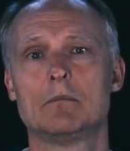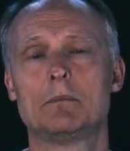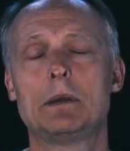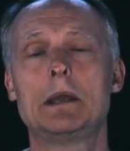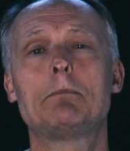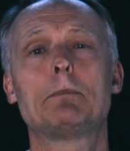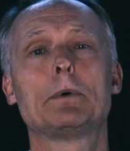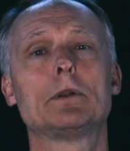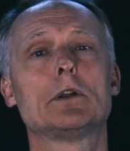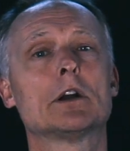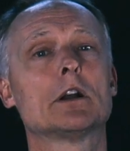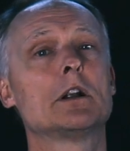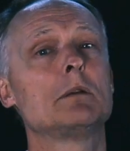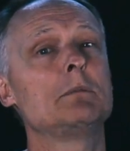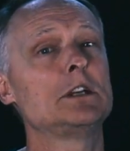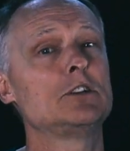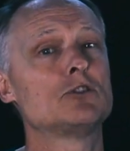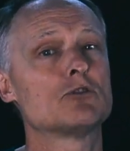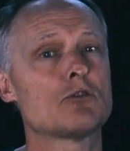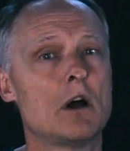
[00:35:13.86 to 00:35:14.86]
People are going to
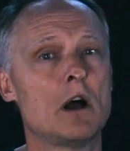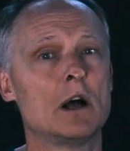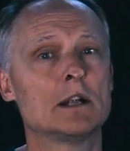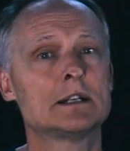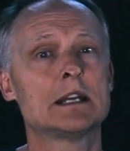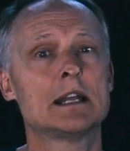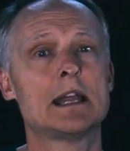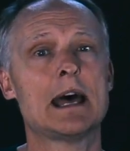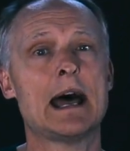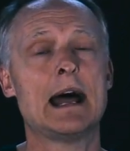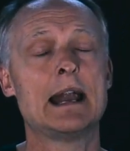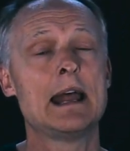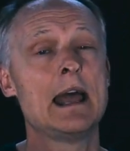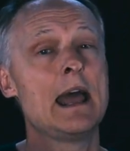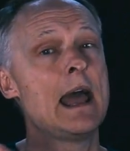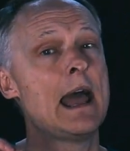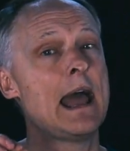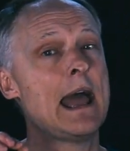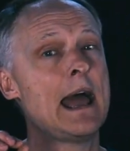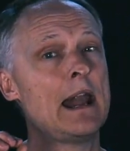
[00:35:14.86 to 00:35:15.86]
be drawn to that.
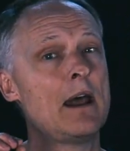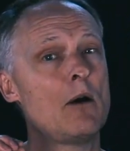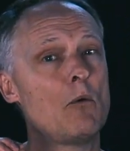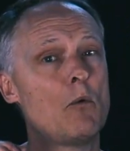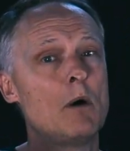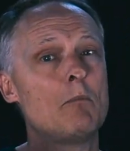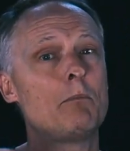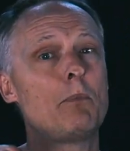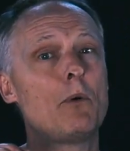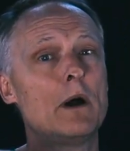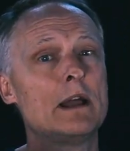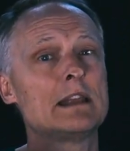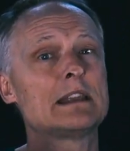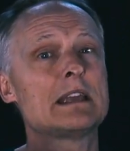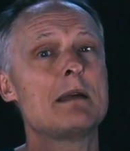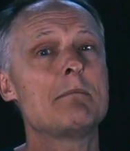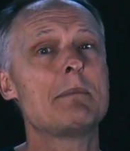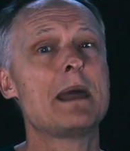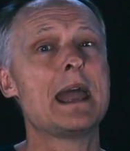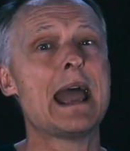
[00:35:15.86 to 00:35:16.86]
And at one point,
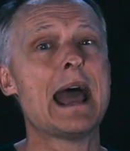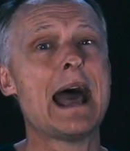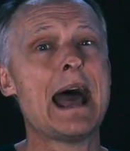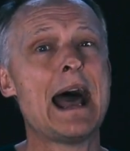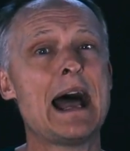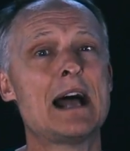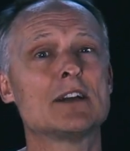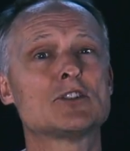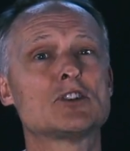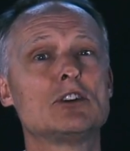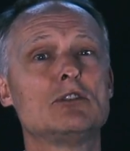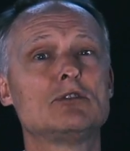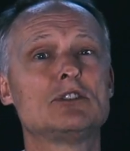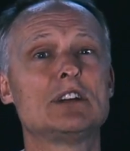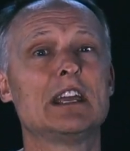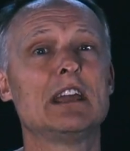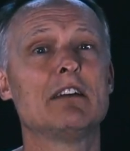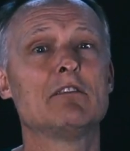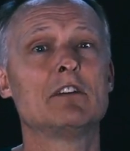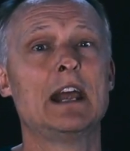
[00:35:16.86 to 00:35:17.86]
they may ask you
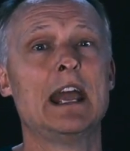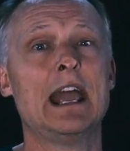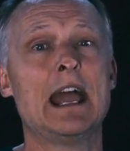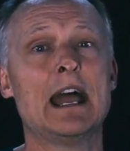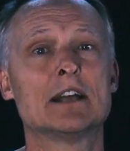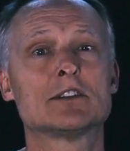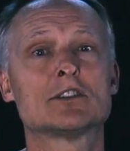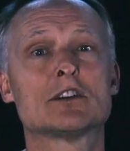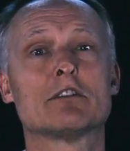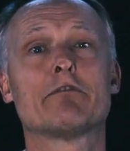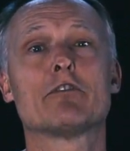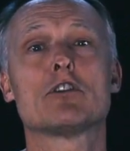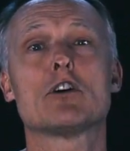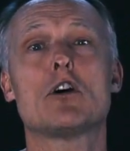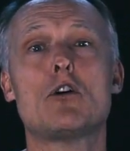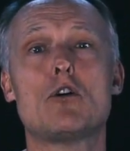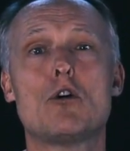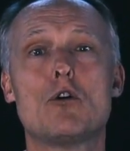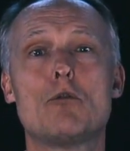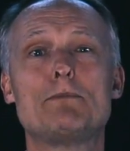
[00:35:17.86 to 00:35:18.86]
to give an answer for the
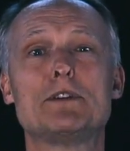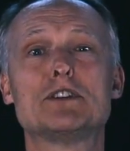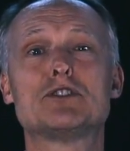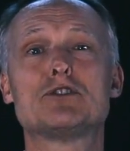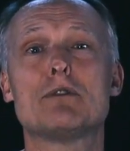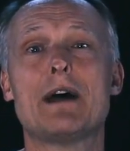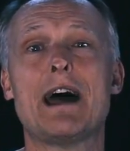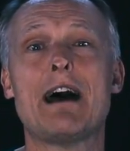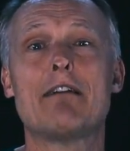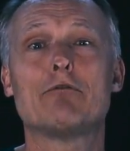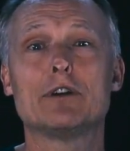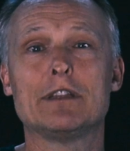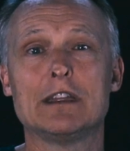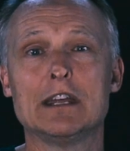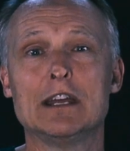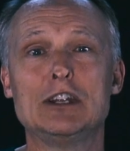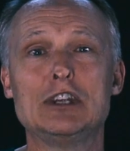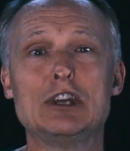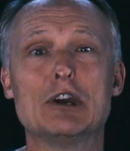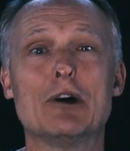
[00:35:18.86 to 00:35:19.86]
hope that you have
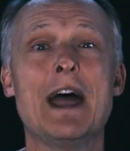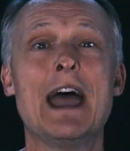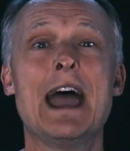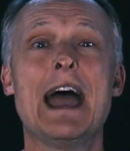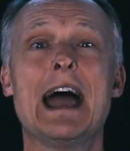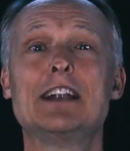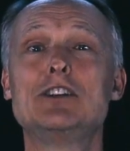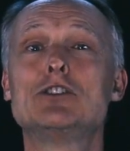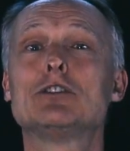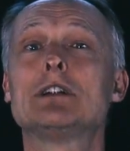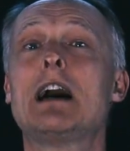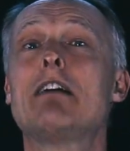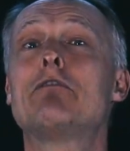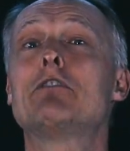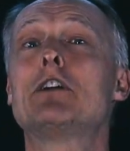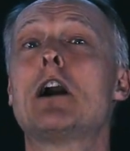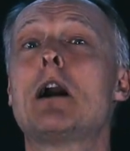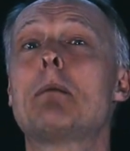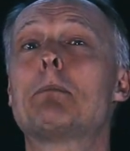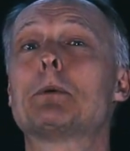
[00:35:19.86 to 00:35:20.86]
within you, and you'll have
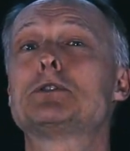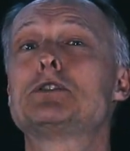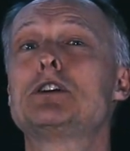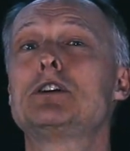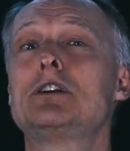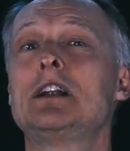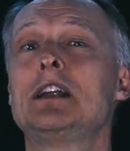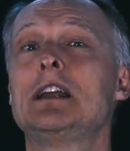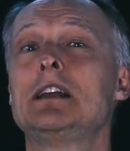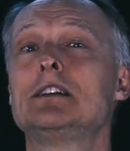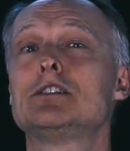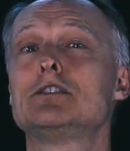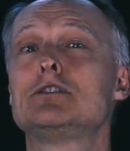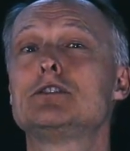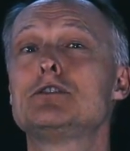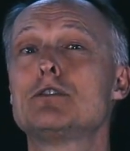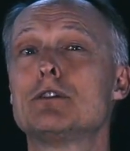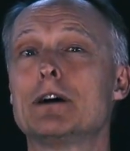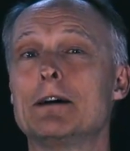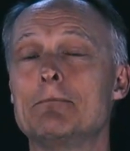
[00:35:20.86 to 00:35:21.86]
an opportunity to
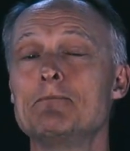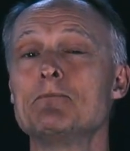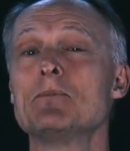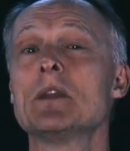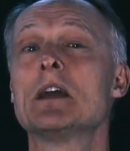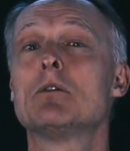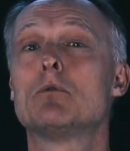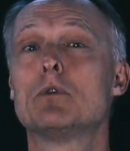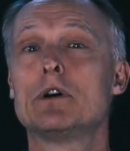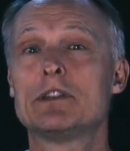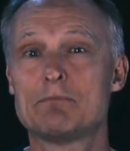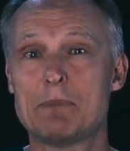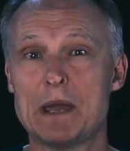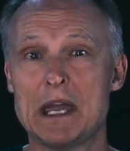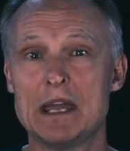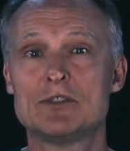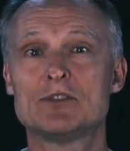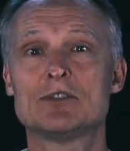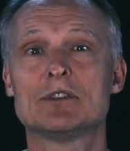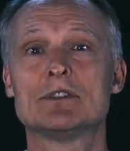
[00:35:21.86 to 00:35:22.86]
do it with
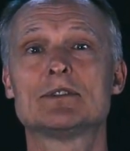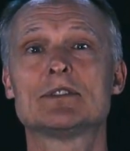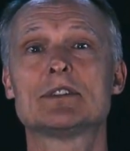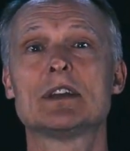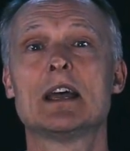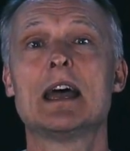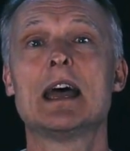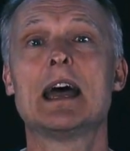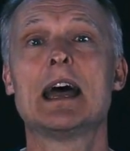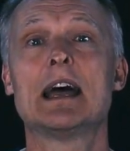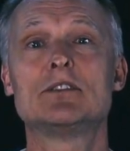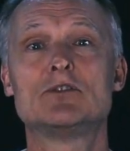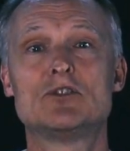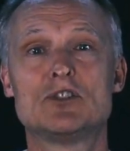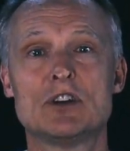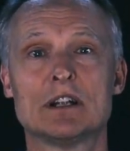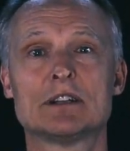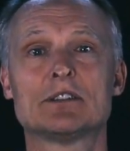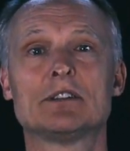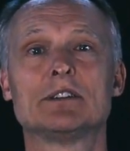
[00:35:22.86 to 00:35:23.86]
patience and
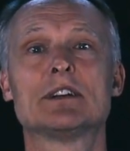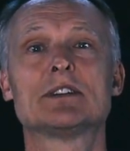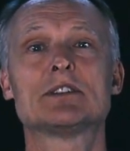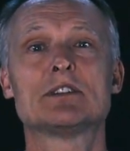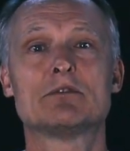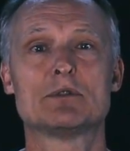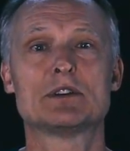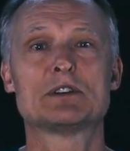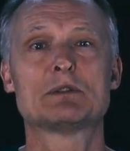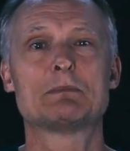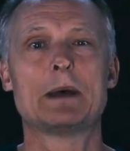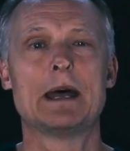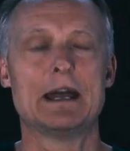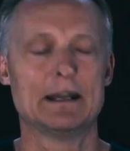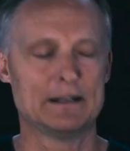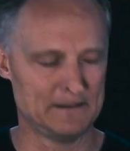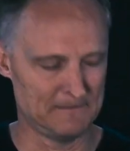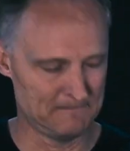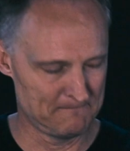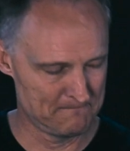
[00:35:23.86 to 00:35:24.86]
gentleness and
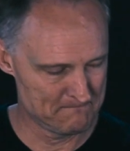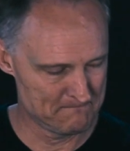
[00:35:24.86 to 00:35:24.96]
respect.